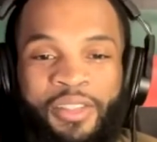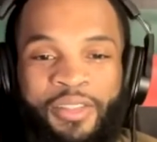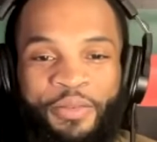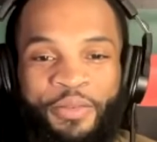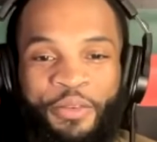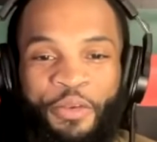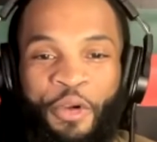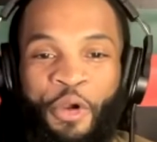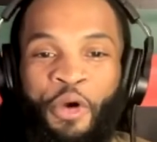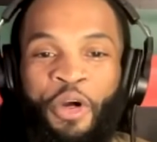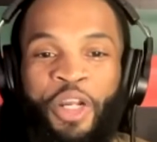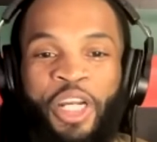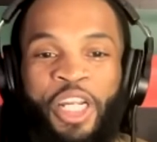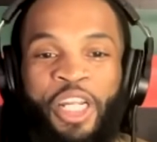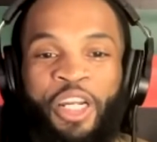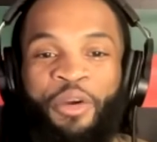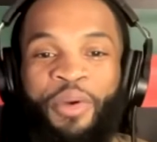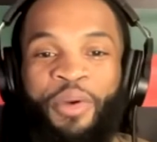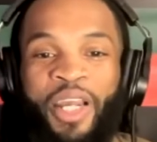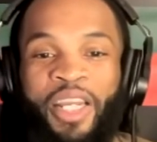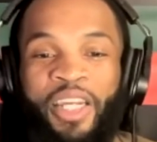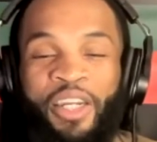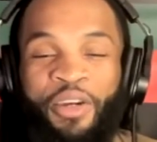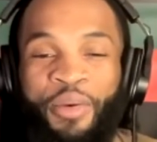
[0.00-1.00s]
going in the
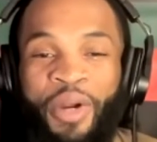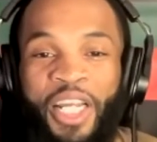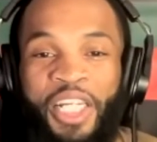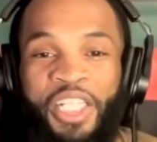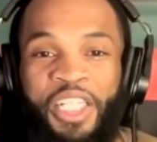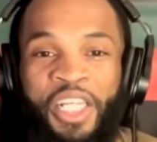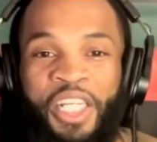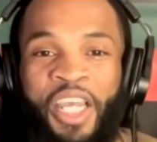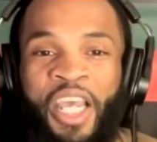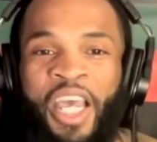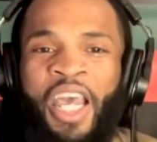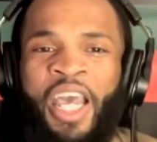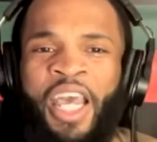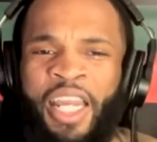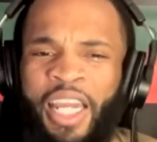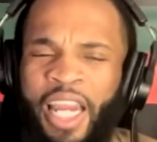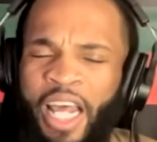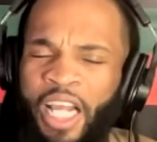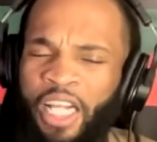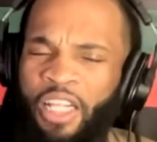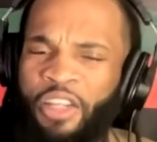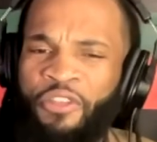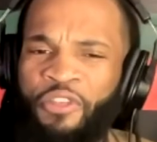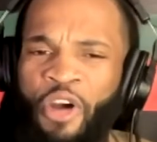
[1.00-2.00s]
right direction.
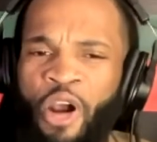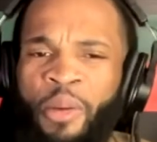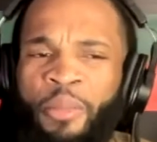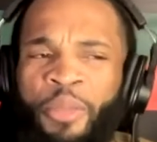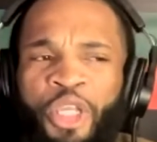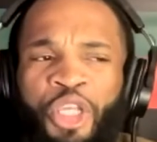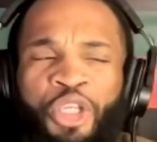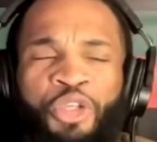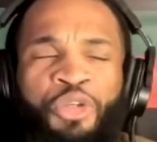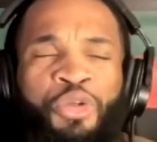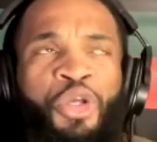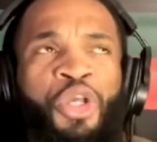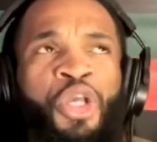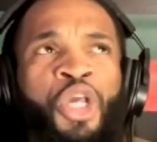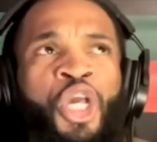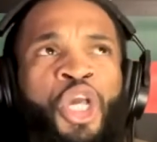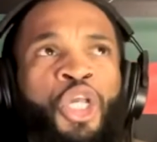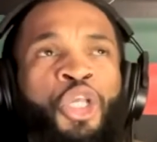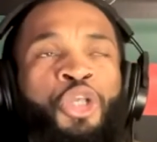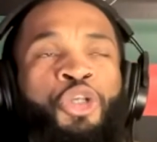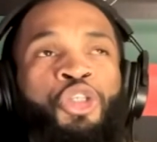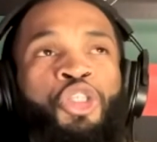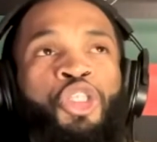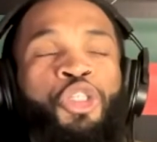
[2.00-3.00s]
Dr. Farmer,
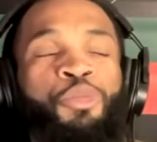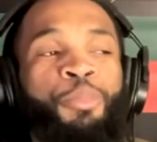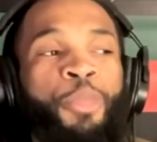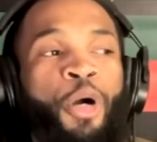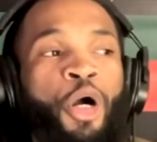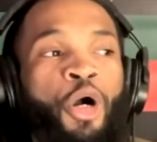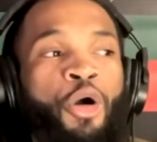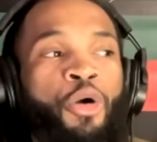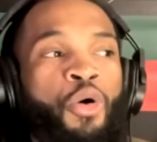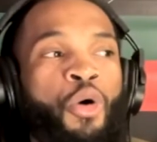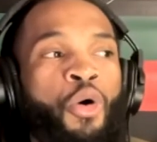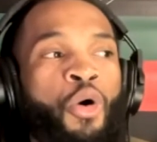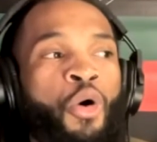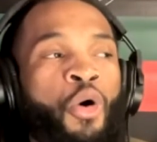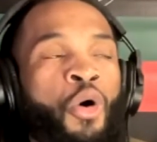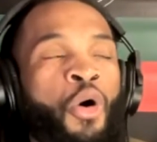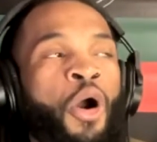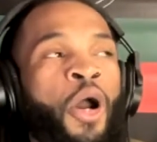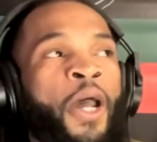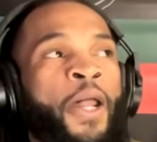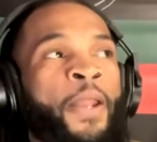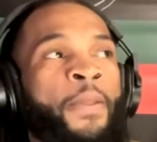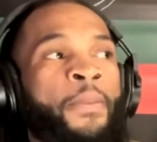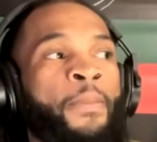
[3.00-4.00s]
you spoke
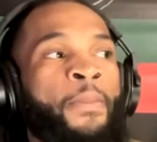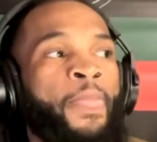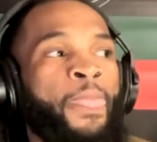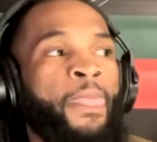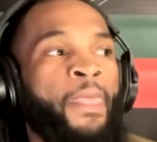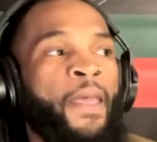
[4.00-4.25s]
on